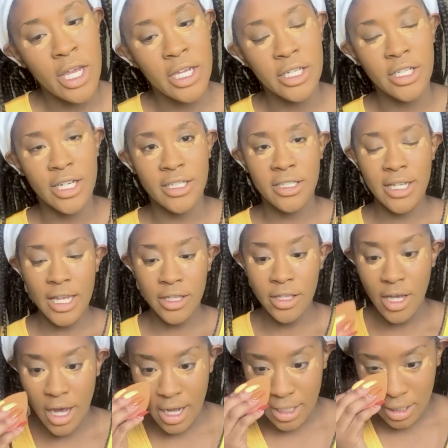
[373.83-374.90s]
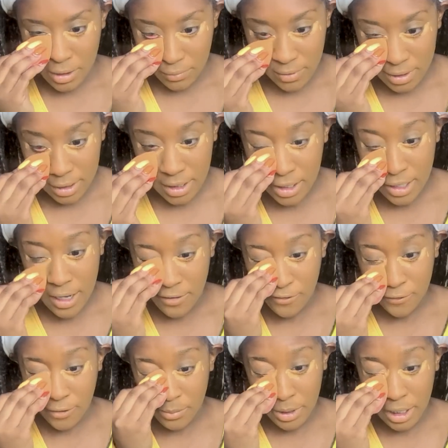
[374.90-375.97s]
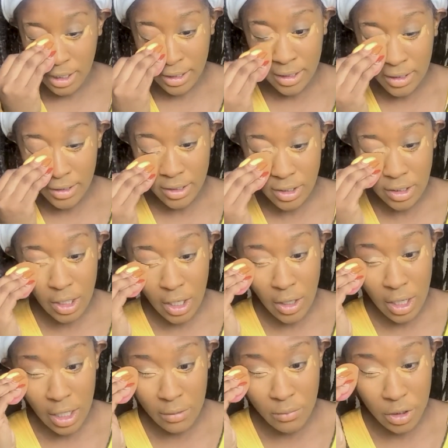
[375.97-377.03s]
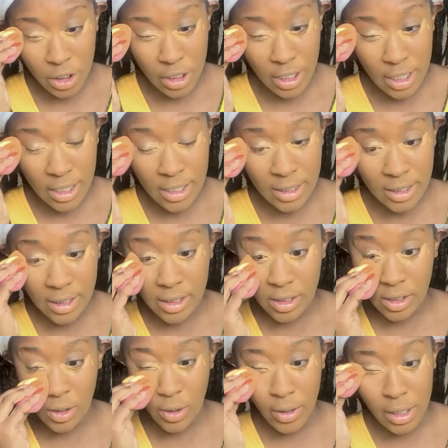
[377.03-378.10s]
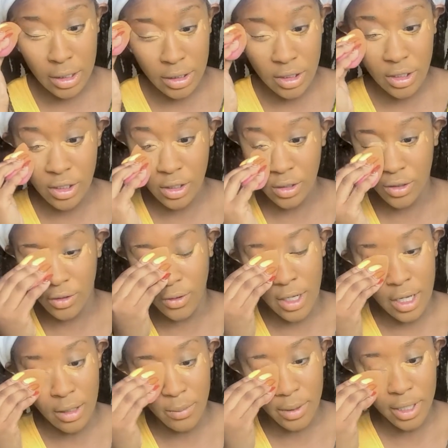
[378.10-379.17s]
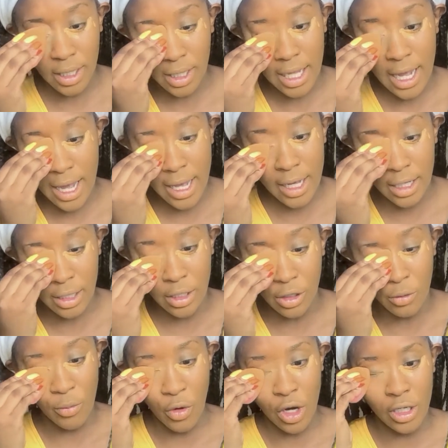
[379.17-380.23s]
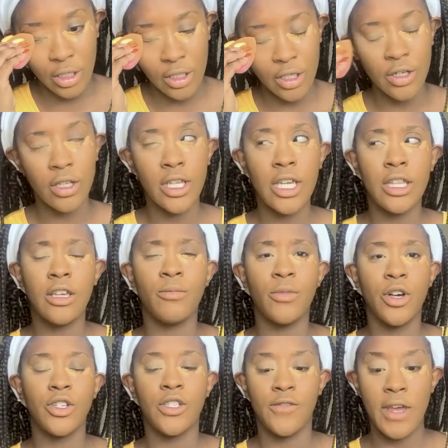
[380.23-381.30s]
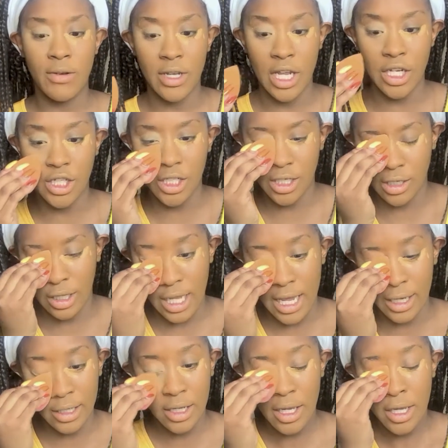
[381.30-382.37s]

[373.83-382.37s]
just as I thought, it wasn't enough for me, so I'm just going to apply a little more. Literally the most foundation, like